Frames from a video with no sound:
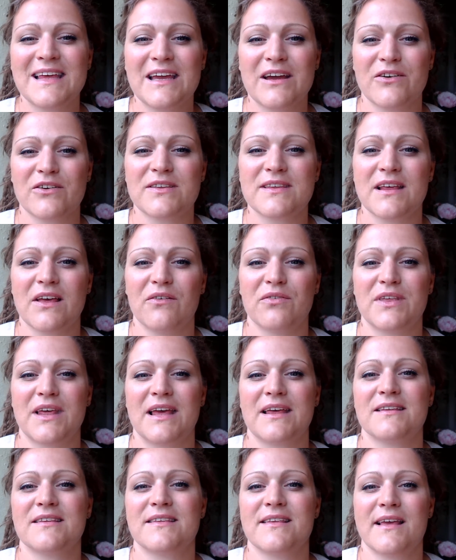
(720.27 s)
ourselves
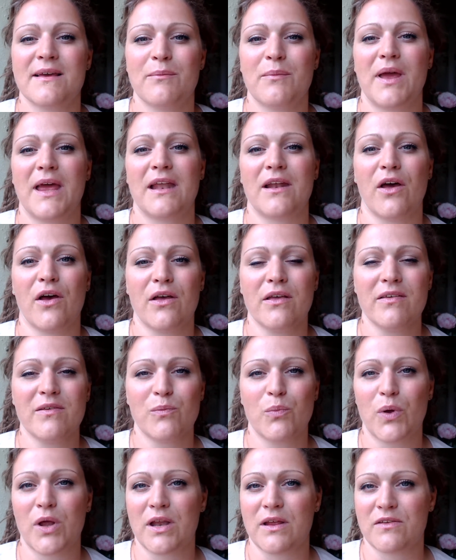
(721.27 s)
as them and us,
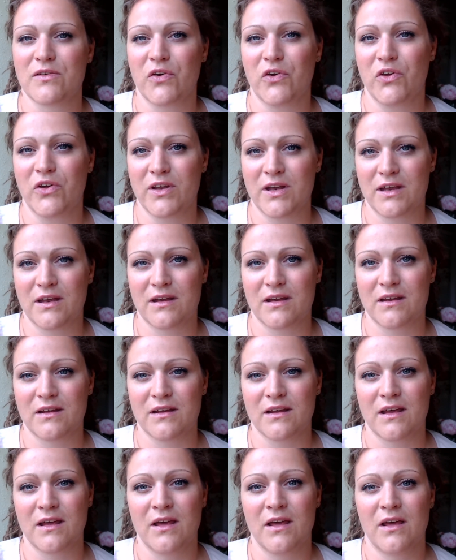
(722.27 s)
but as a united
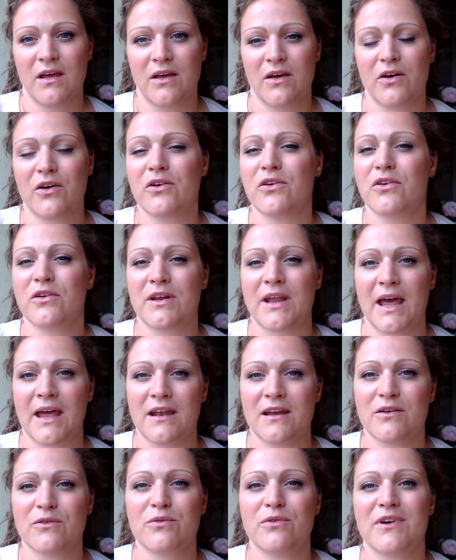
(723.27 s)

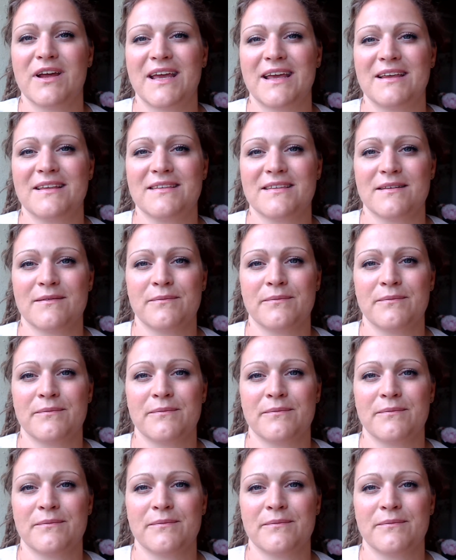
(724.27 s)
race,